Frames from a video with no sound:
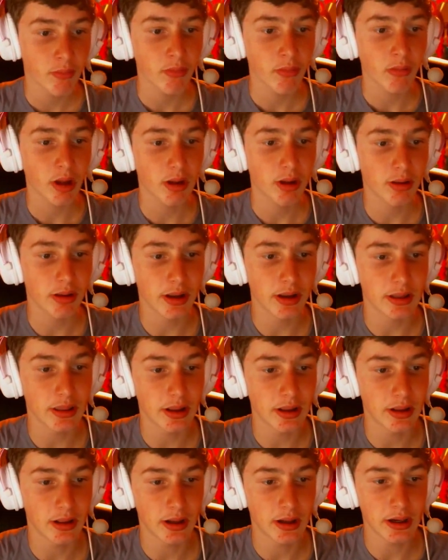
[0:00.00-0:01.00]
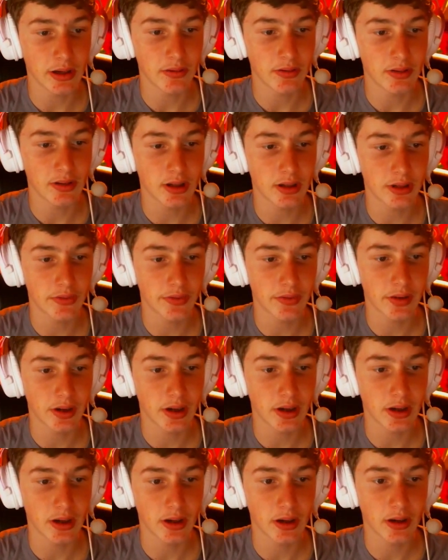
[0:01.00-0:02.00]
Like they like if
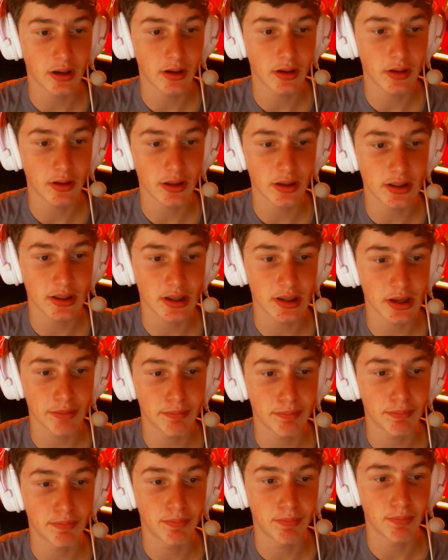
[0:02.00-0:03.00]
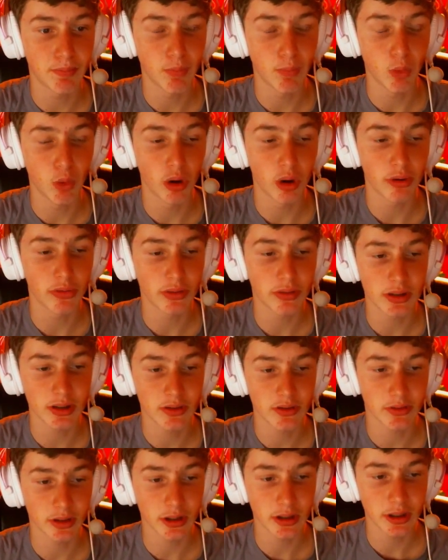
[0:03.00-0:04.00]
let's say Wolf is a
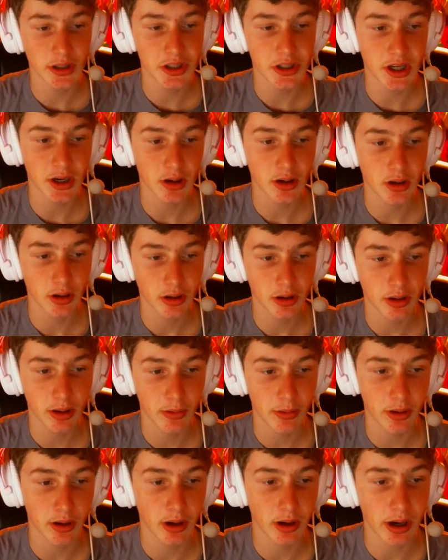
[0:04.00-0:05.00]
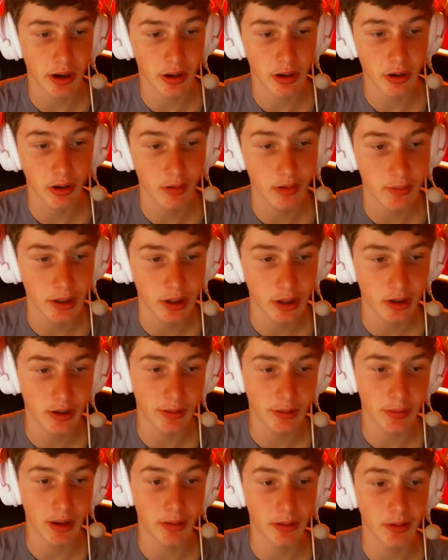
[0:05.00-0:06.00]
really good shot caller that I don't know about, and
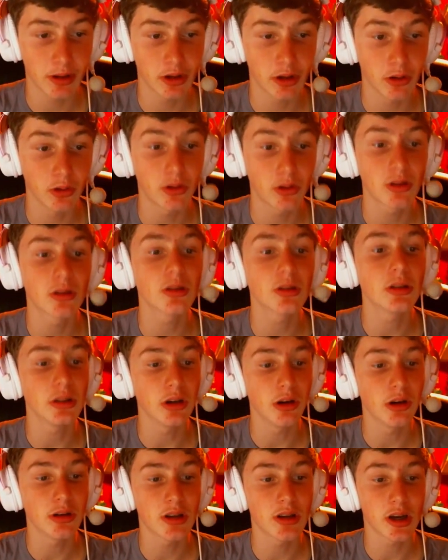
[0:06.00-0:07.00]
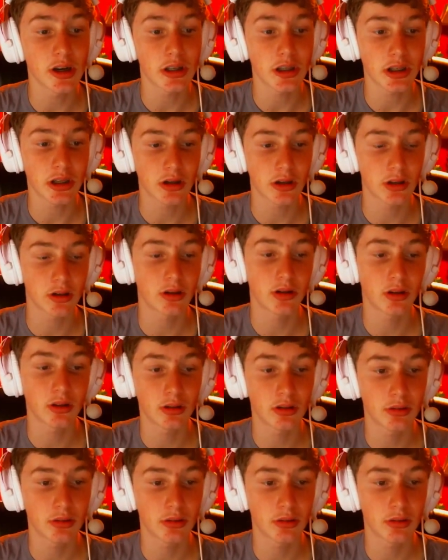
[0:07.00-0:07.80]
maybe Duke knows how to shot call.